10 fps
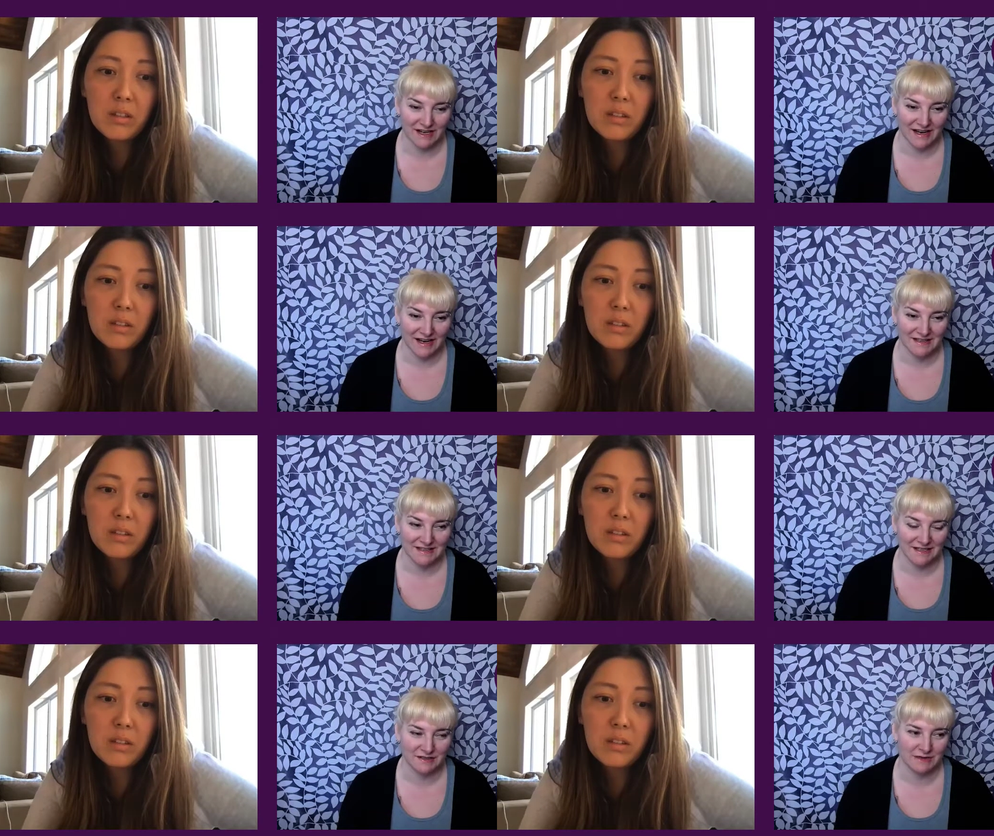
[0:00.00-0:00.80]
Speaker 1: I got
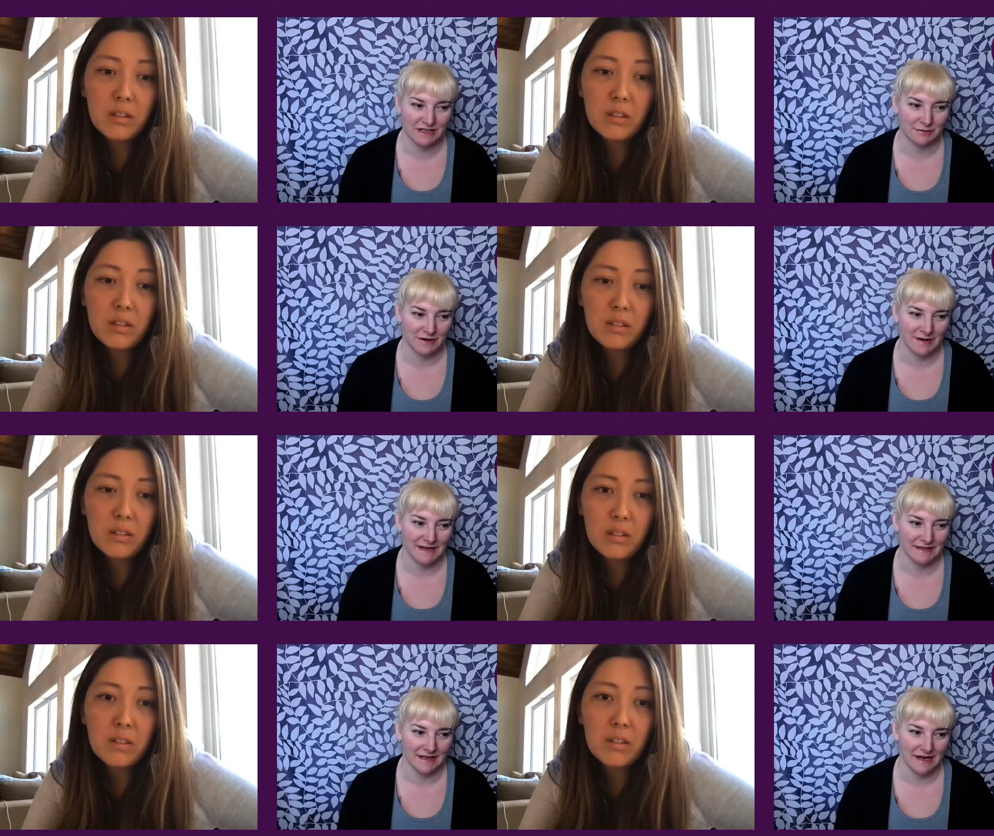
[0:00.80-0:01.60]
six weeks where I
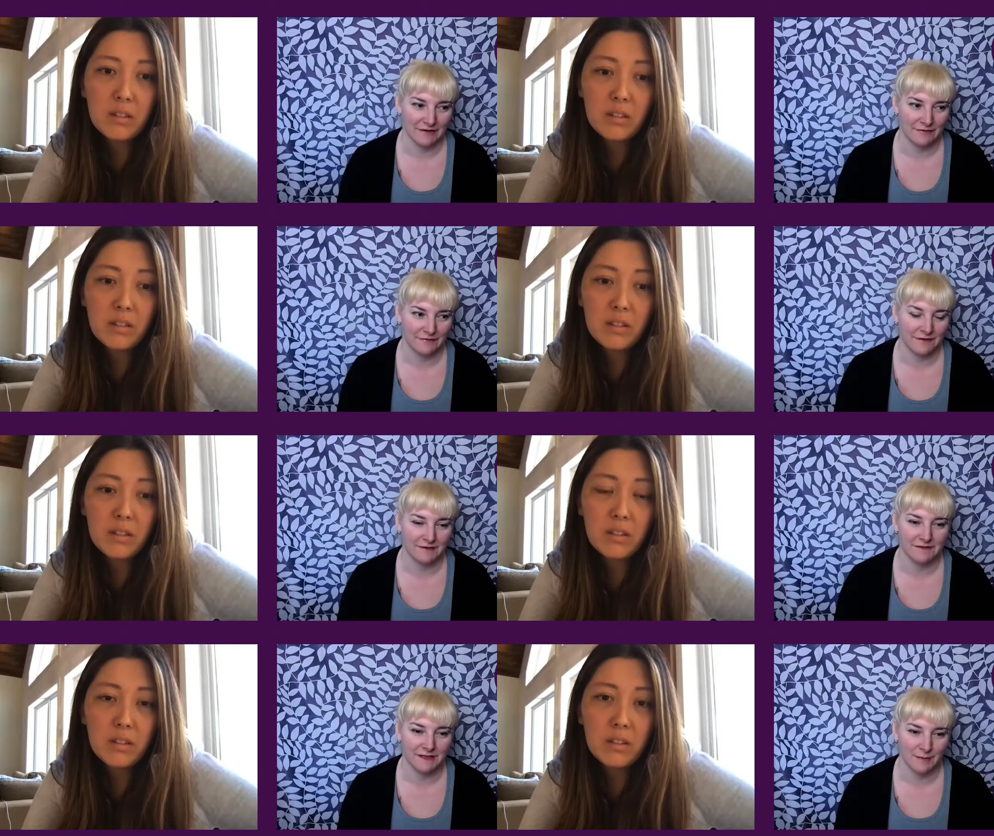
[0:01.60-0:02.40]
made like
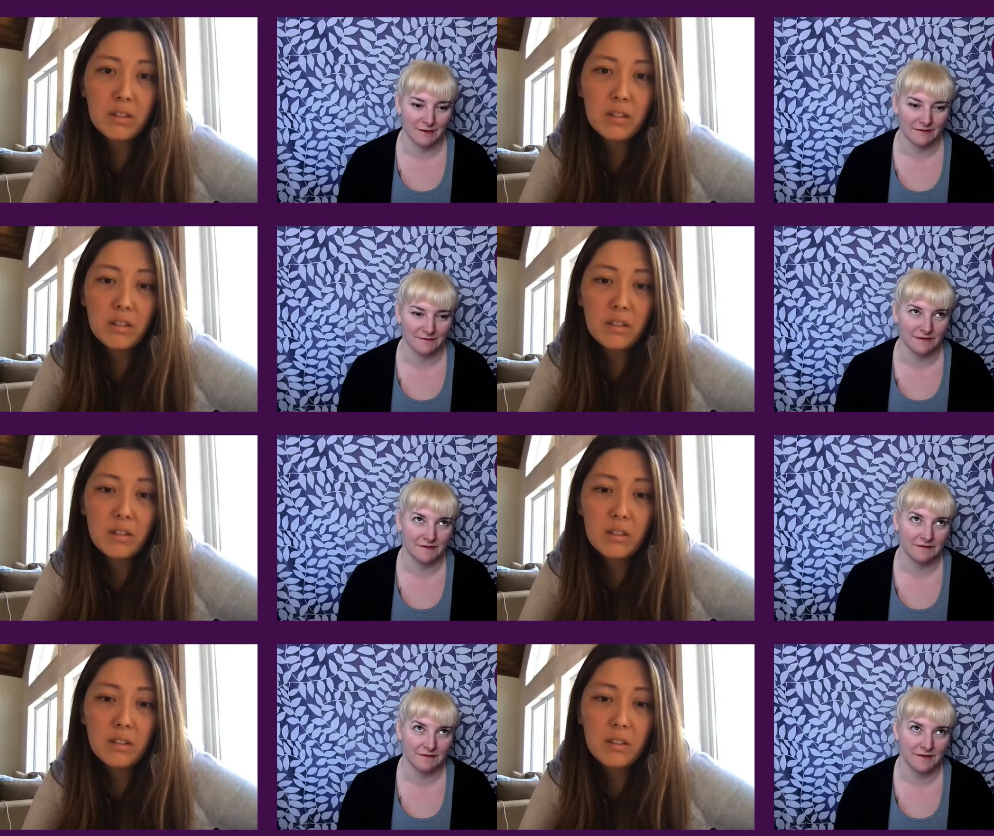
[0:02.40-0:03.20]
50 per
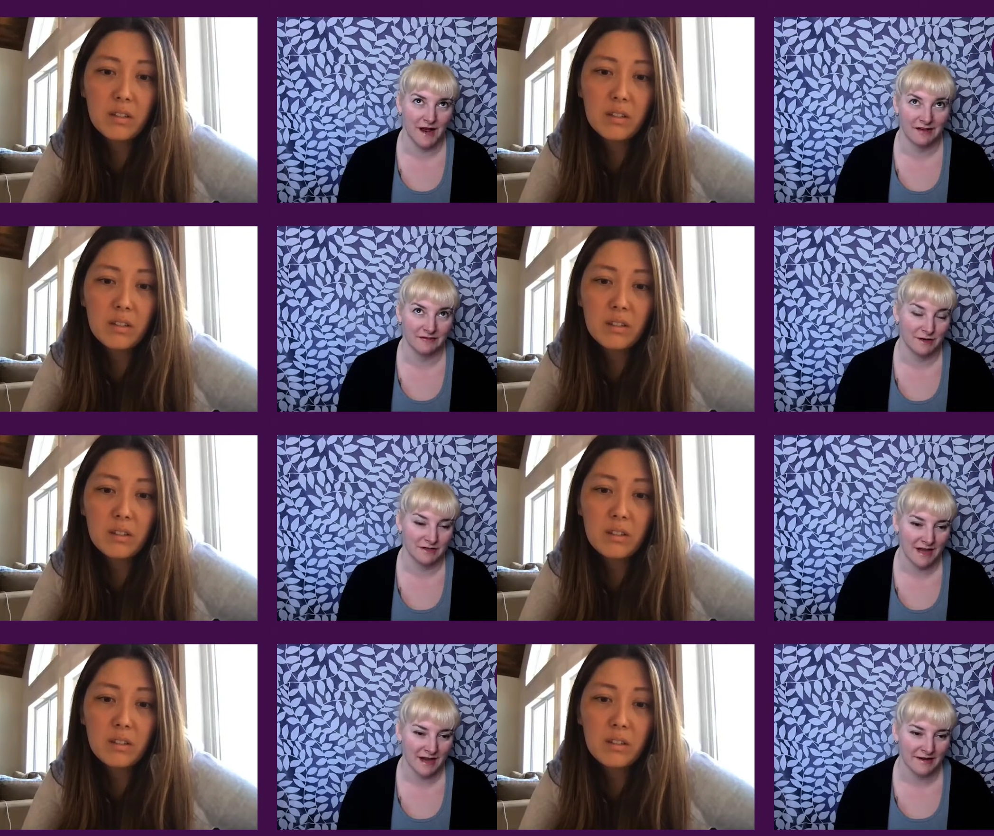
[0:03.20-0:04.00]

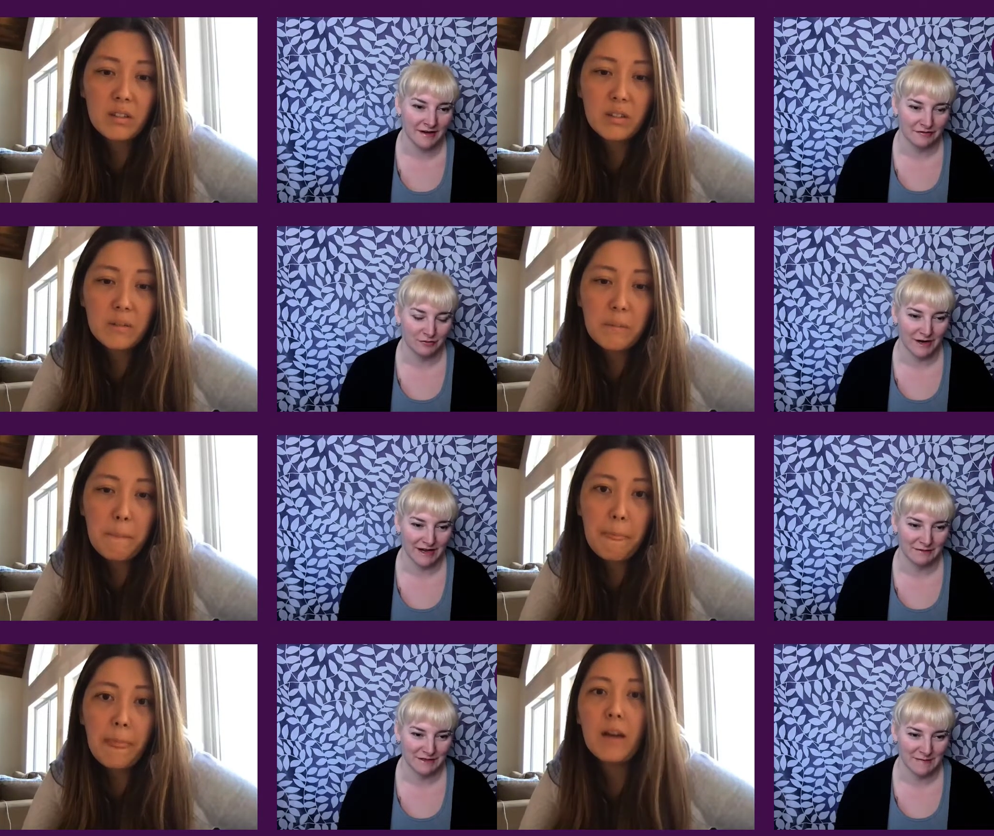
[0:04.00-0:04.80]
55% of what I
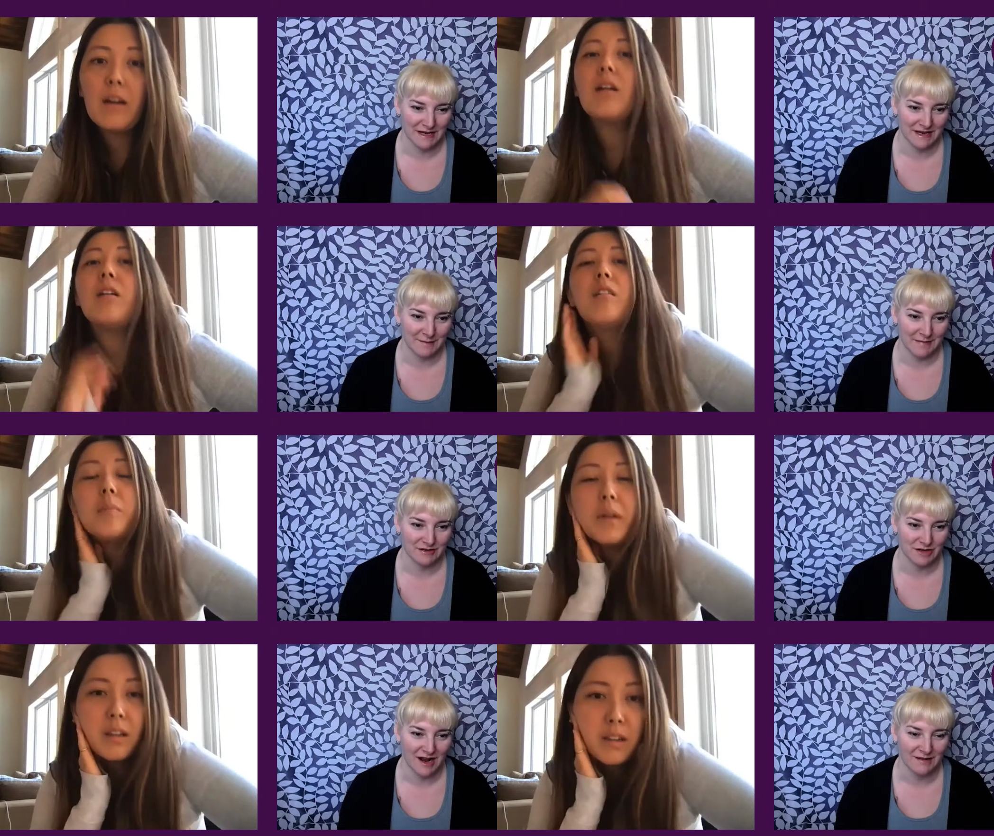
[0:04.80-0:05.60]
was making at my
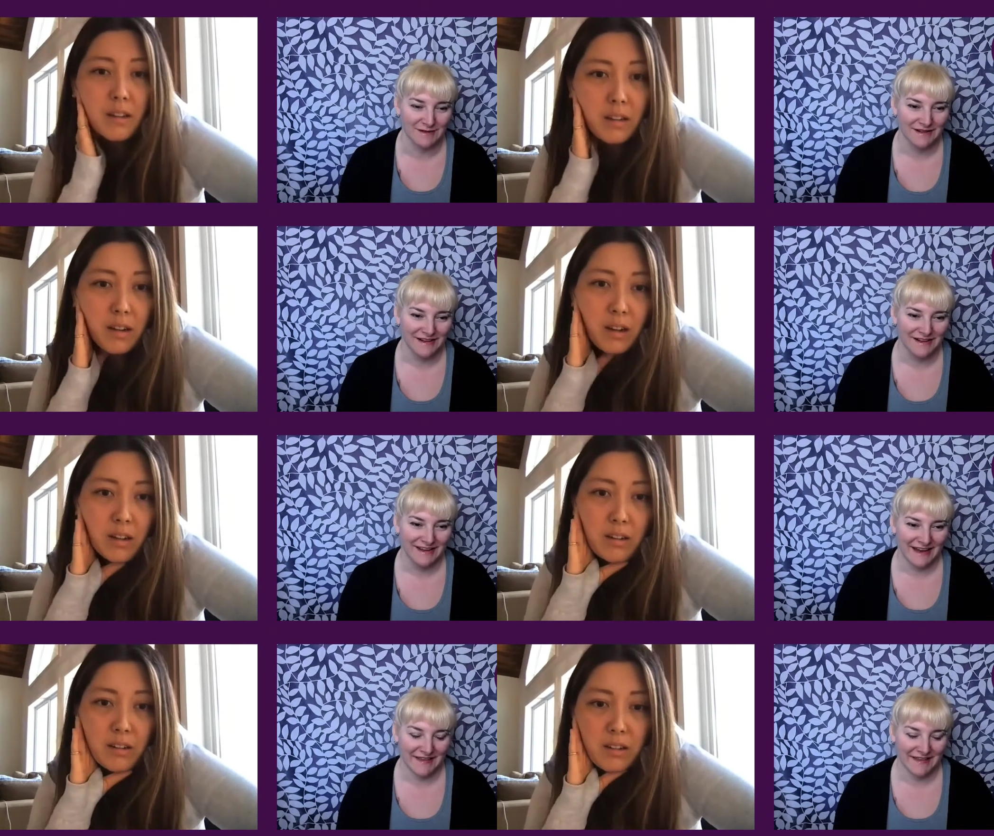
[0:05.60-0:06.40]
job.
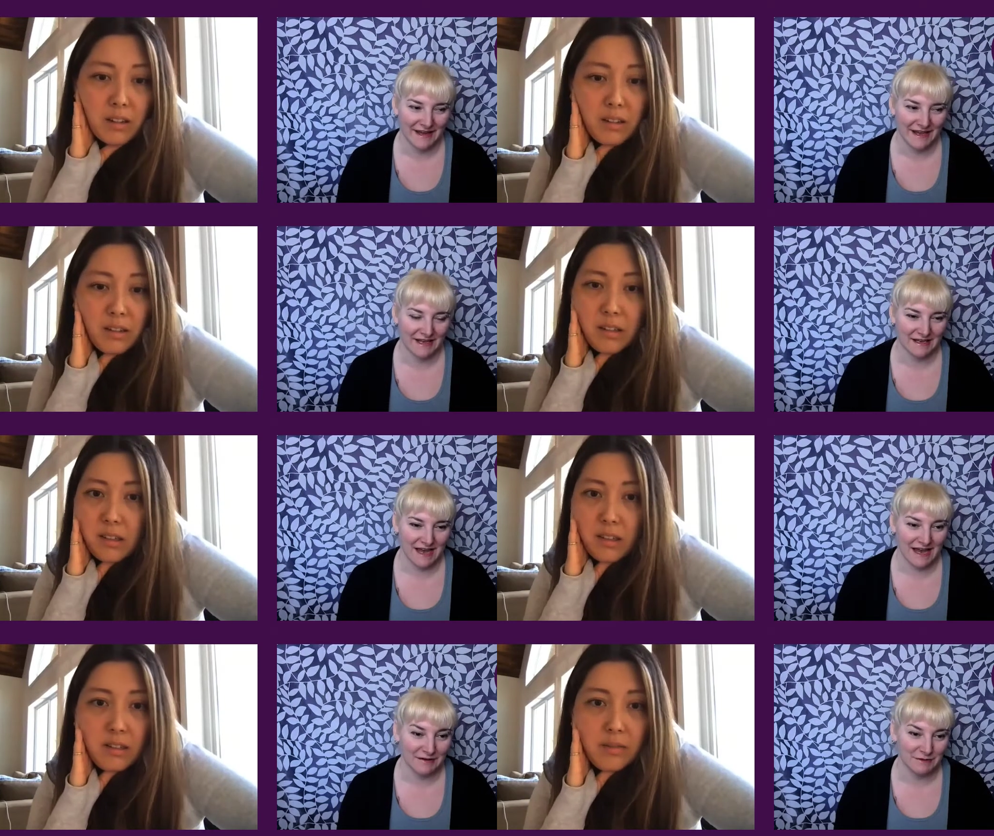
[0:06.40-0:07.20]
And then I had, I